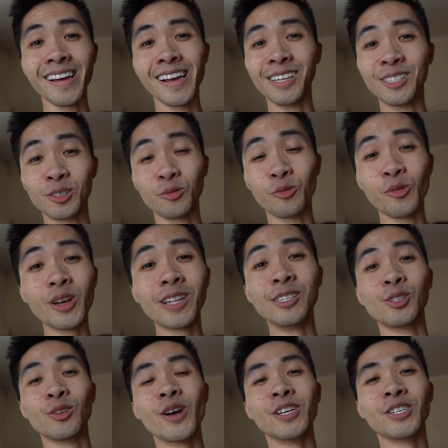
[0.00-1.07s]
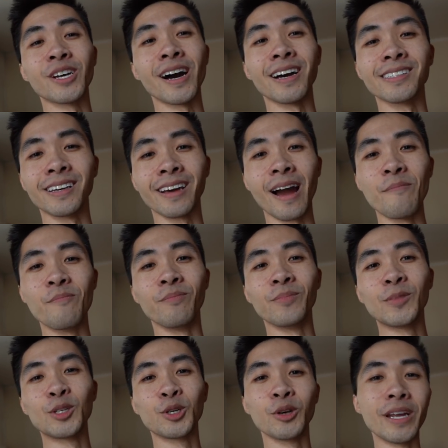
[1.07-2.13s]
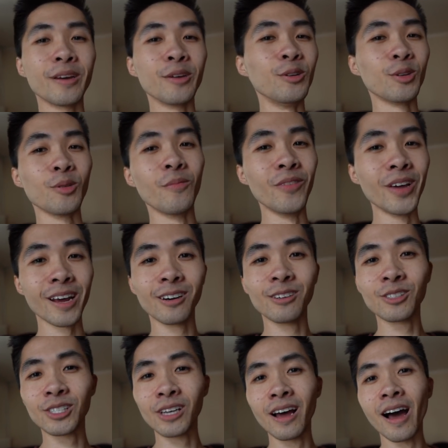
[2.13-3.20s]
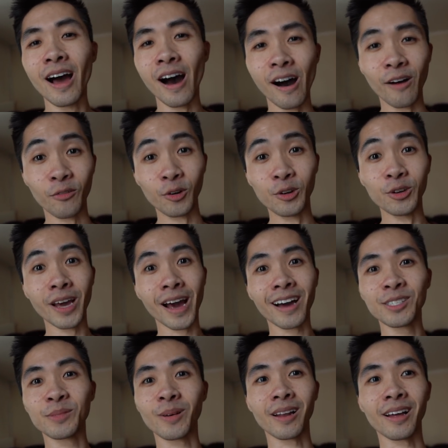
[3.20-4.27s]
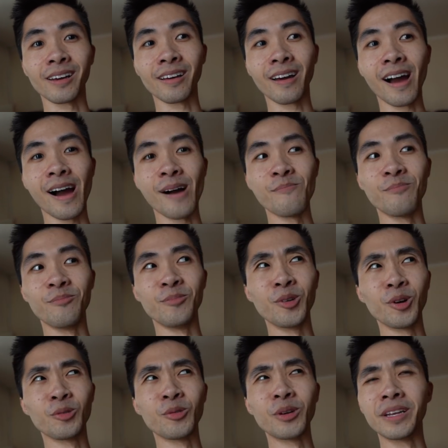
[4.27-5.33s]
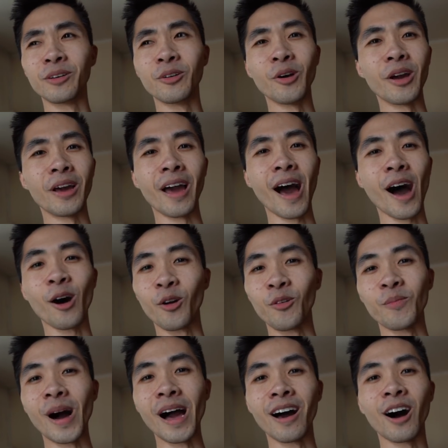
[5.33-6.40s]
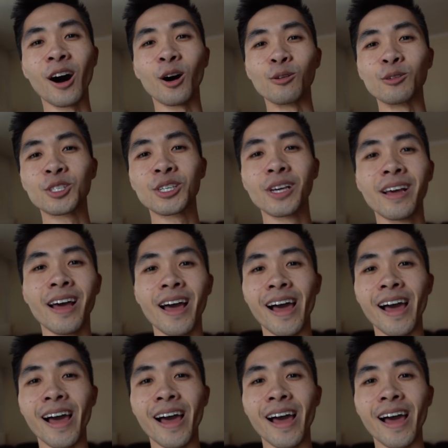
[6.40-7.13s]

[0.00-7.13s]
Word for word: It's really strange, guys. Like I'm shooting YouTube videos uh, for you guys, but like I'm not really going out of my house.